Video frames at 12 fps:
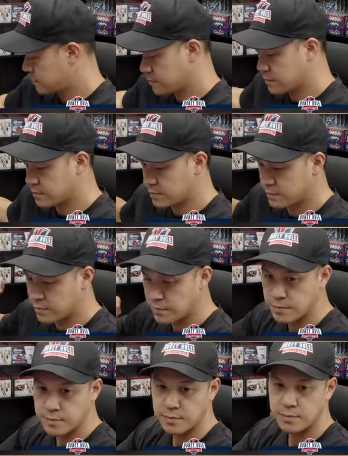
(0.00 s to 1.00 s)

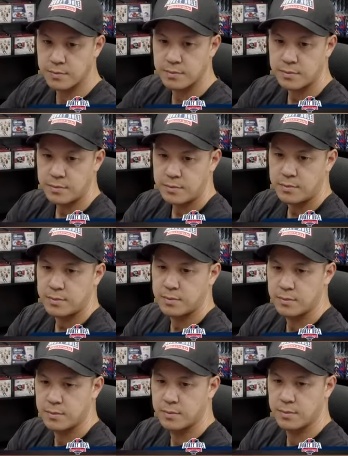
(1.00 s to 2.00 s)
[no speech]